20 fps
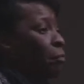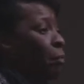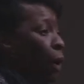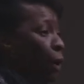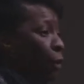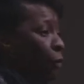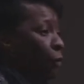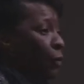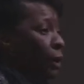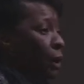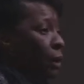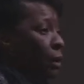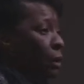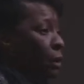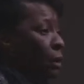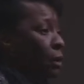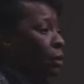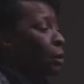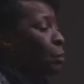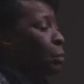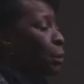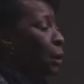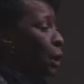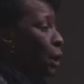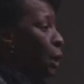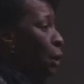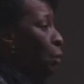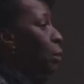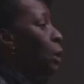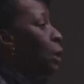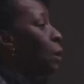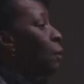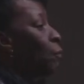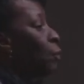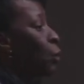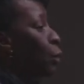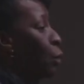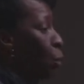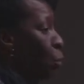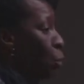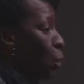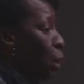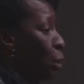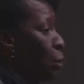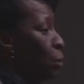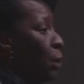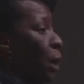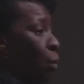Murphy to put Cary in the viewing window